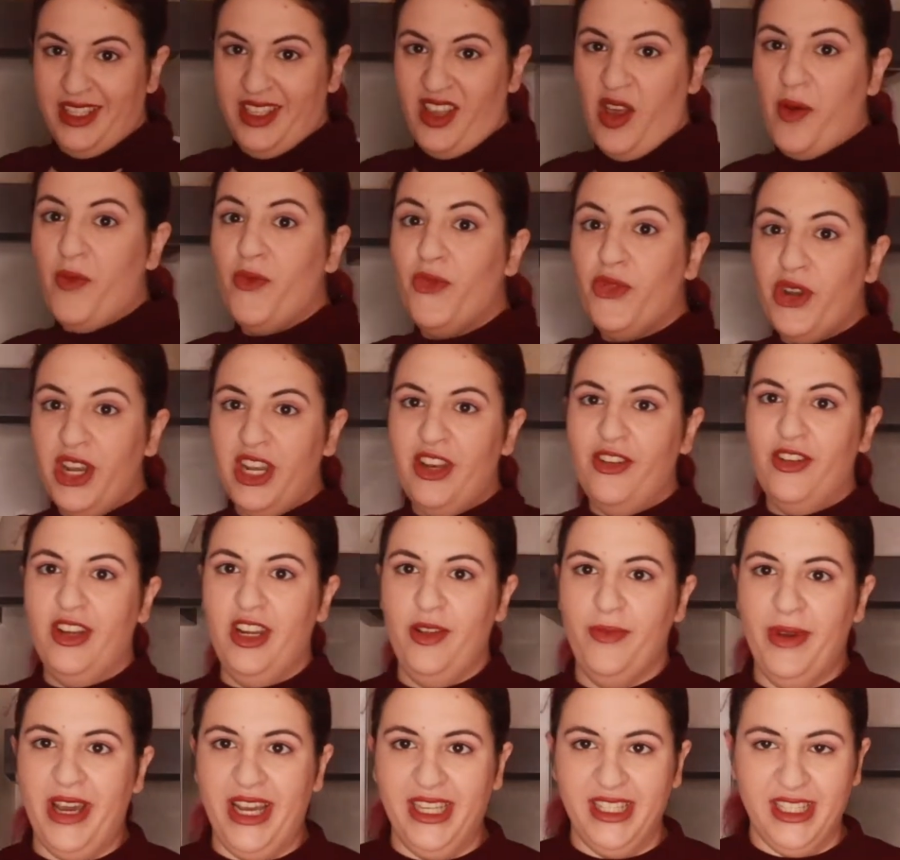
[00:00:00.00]
I'm really, really
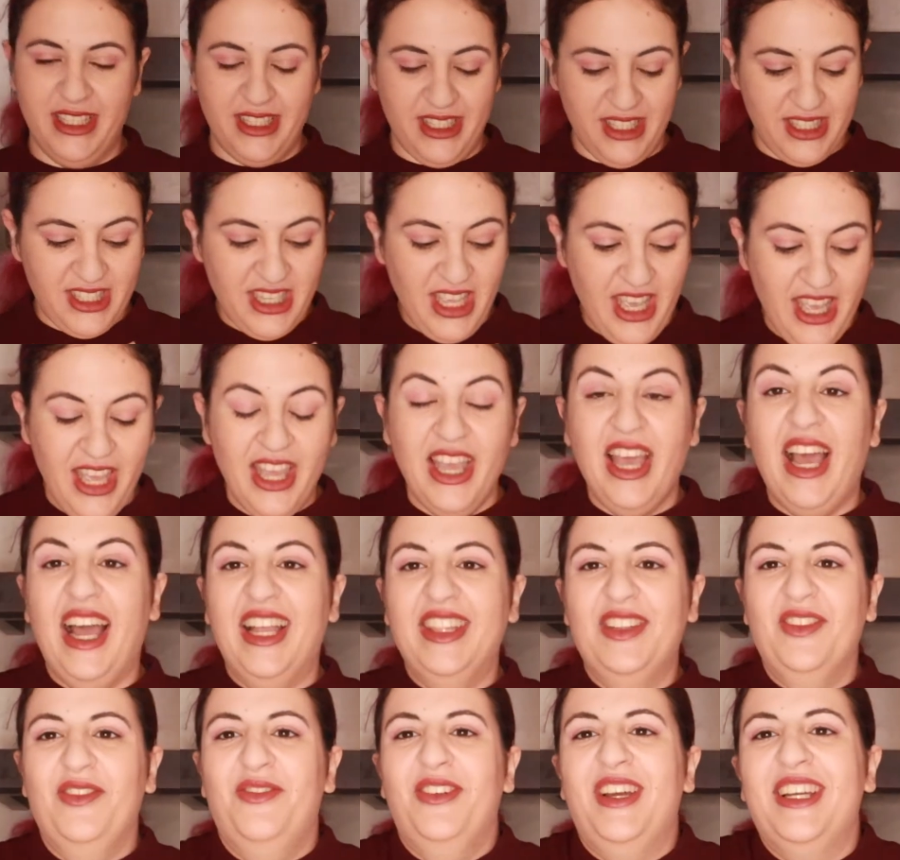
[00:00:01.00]
bad at it.
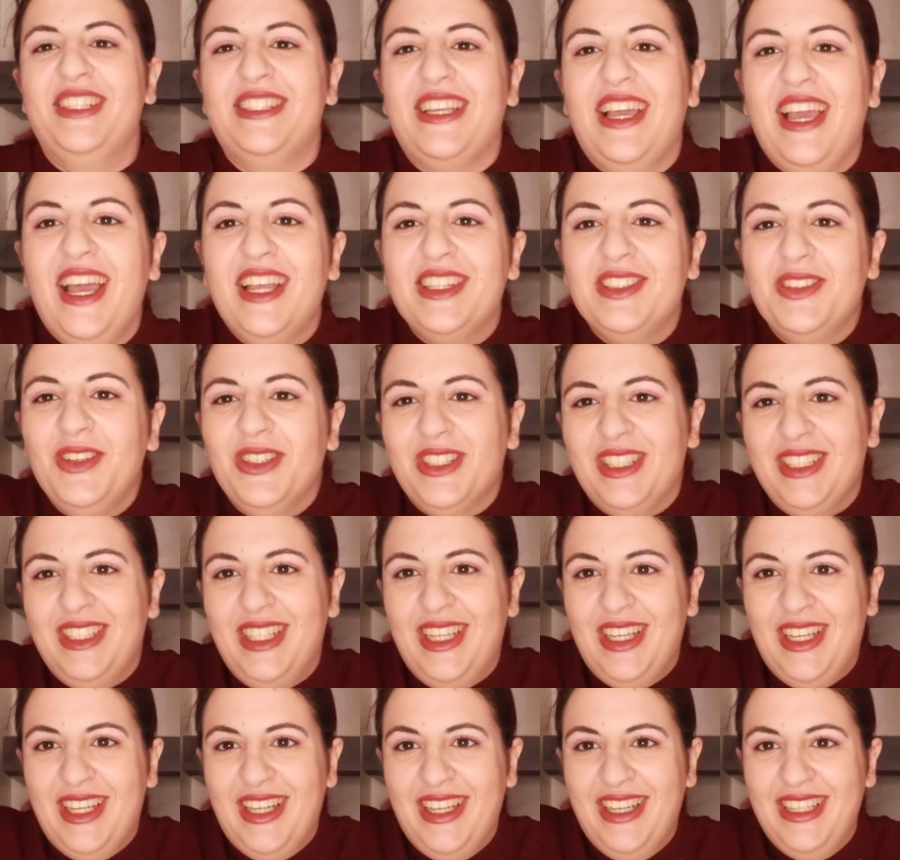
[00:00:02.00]
And in fact, I had gotten
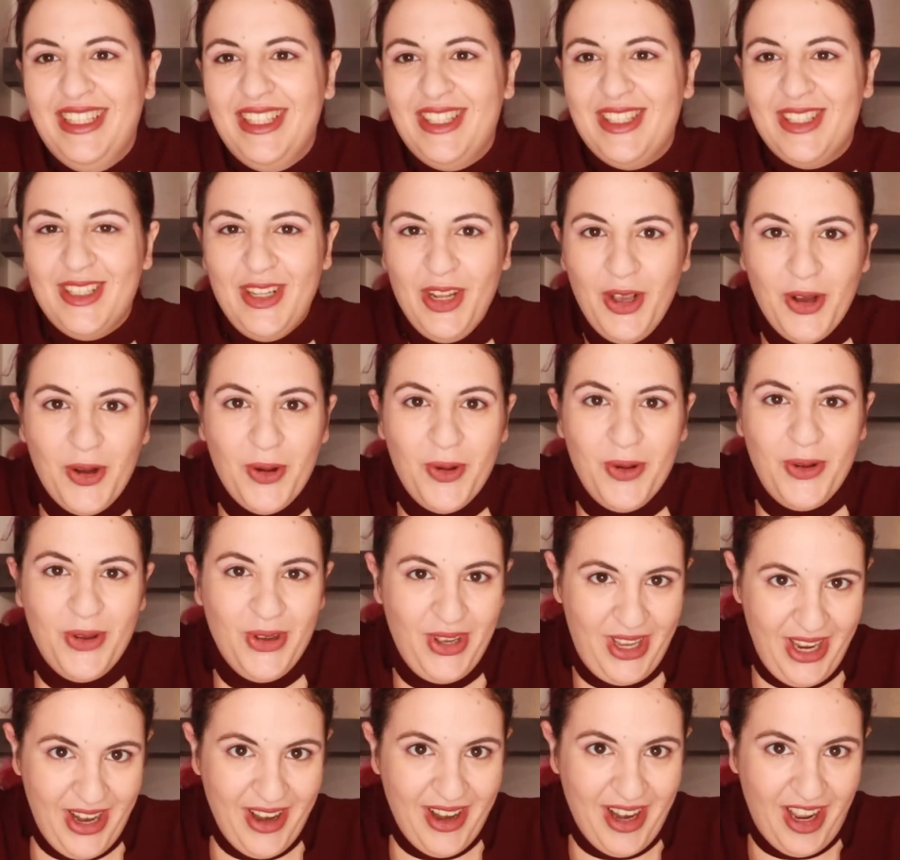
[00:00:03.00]
a slow
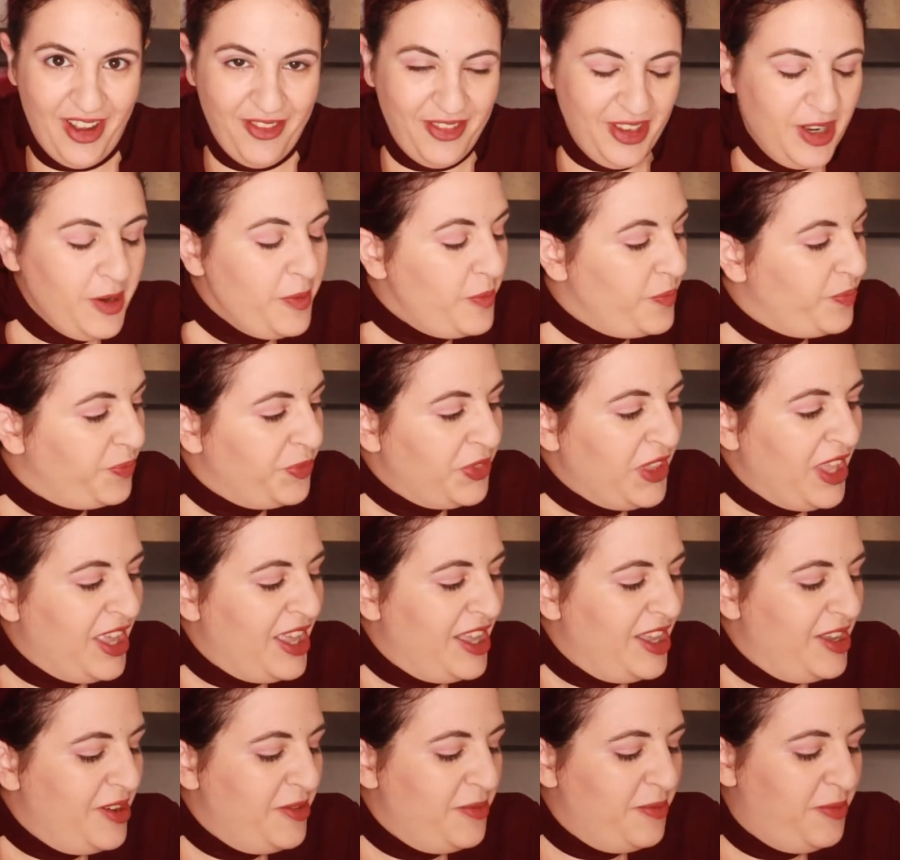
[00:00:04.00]
cooker oven,
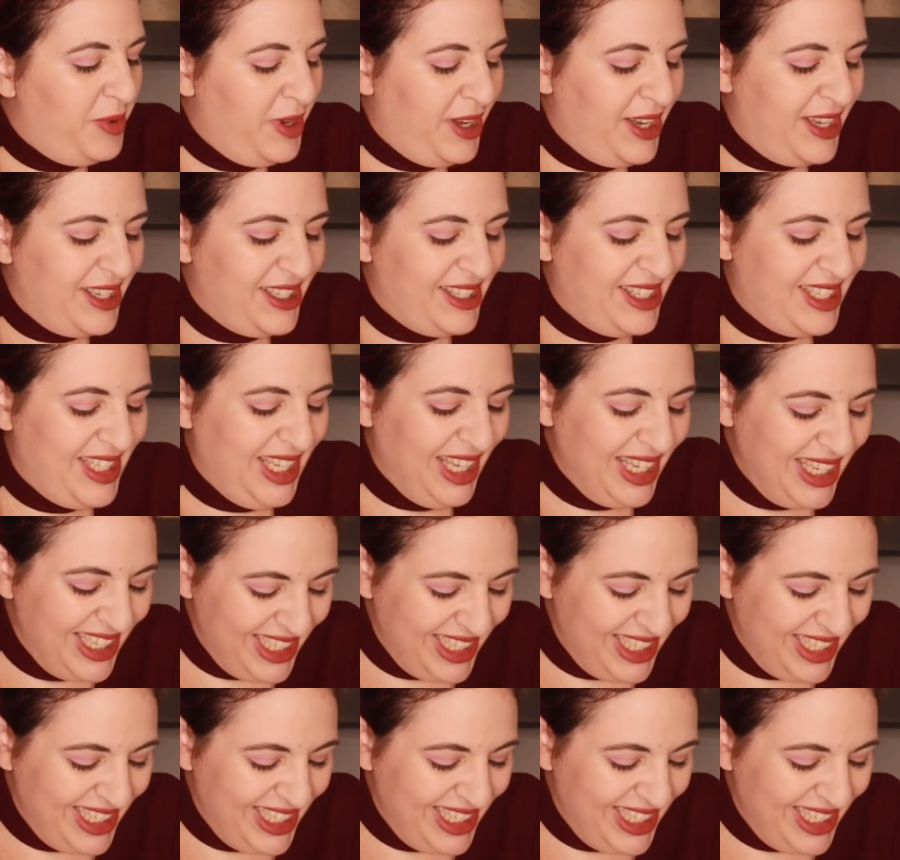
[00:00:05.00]
but